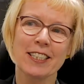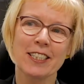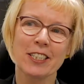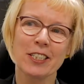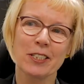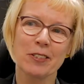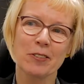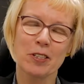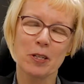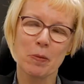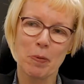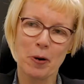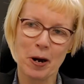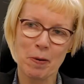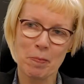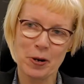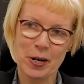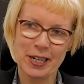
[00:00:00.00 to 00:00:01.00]
to use the
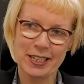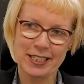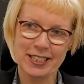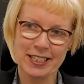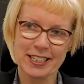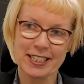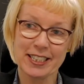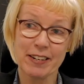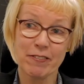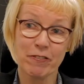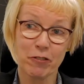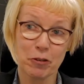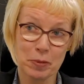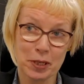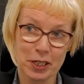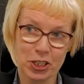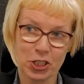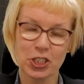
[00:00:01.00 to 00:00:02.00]
Primary Essence
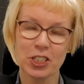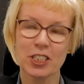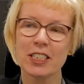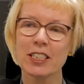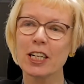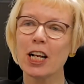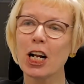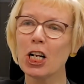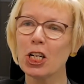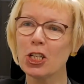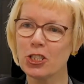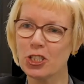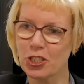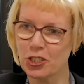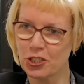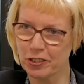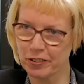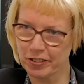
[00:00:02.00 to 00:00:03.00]
information as a
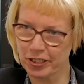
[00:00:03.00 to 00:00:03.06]
cluster of